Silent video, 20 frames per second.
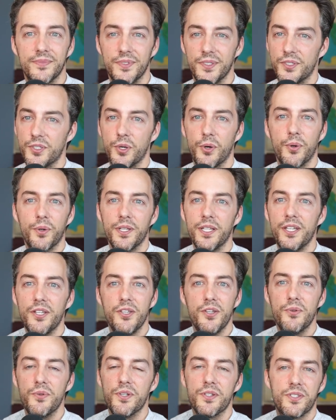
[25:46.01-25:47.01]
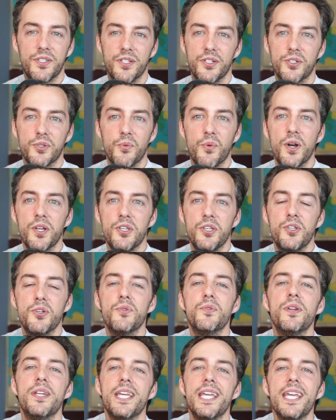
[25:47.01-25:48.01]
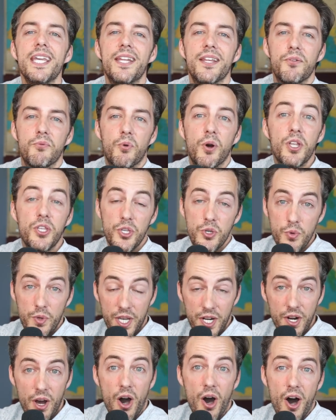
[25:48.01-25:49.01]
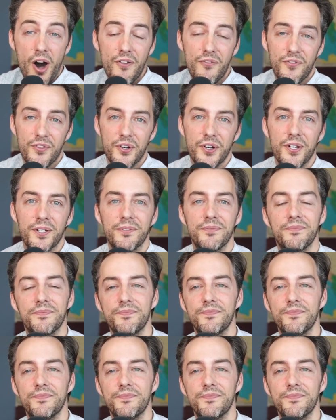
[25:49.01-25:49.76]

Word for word: You're totally in unison to what you need and what you can offer.